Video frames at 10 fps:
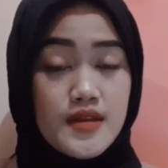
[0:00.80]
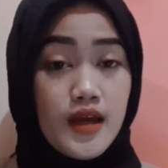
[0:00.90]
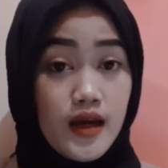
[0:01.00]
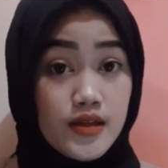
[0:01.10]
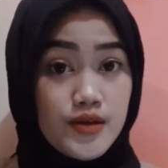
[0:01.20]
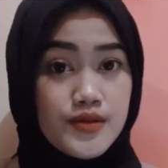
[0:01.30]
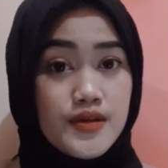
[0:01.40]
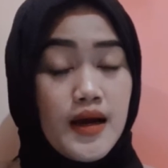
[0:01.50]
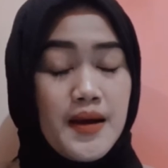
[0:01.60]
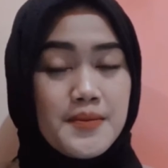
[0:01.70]
Hello,
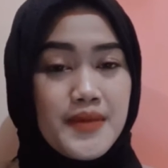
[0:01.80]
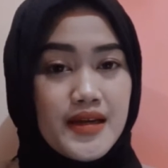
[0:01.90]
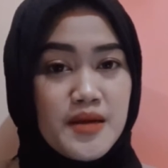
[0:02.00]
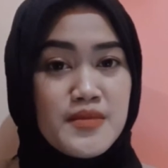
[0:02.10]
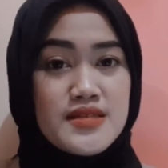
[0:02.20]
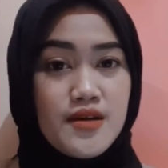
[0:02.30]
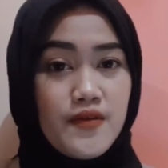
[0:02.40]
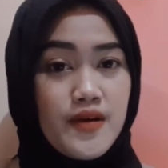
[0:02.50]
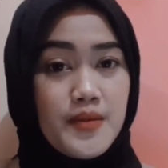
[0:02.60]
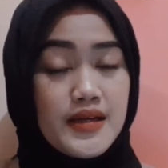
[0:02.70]
my name is
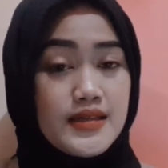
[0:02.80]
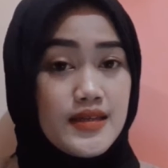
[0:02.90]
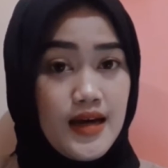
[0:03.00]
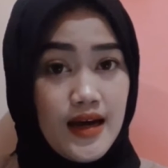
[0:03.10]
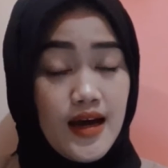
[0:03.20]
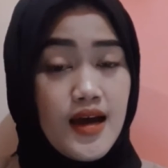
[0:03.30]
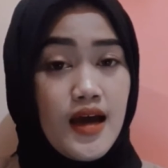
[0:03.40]
Ovia Melinda.